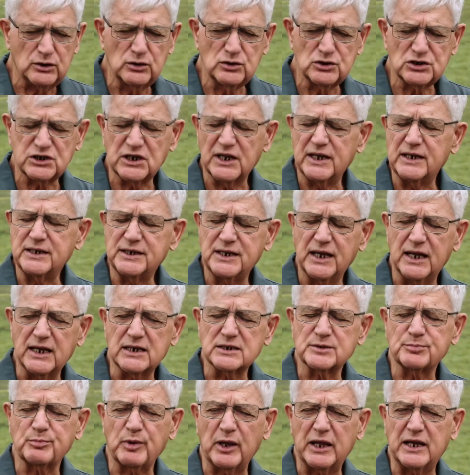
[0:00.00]
usually
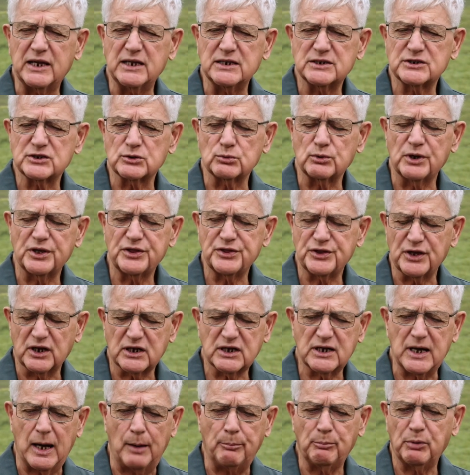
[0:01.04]
takes place with a
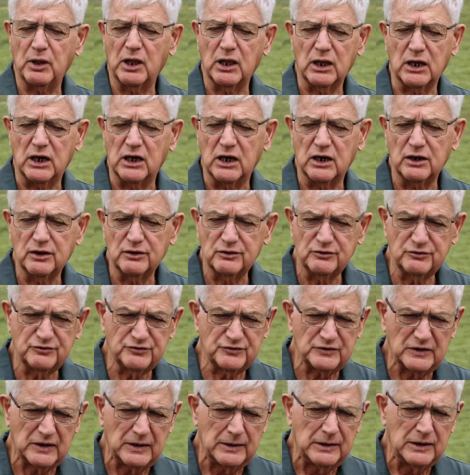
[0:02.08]
couple of
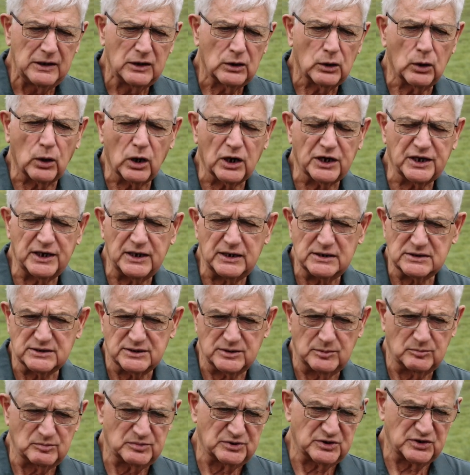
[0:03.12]

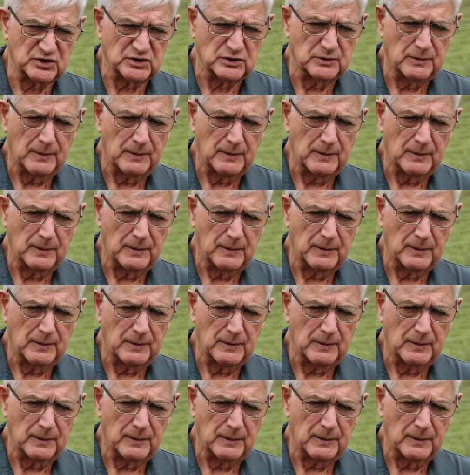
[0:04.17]
organisms.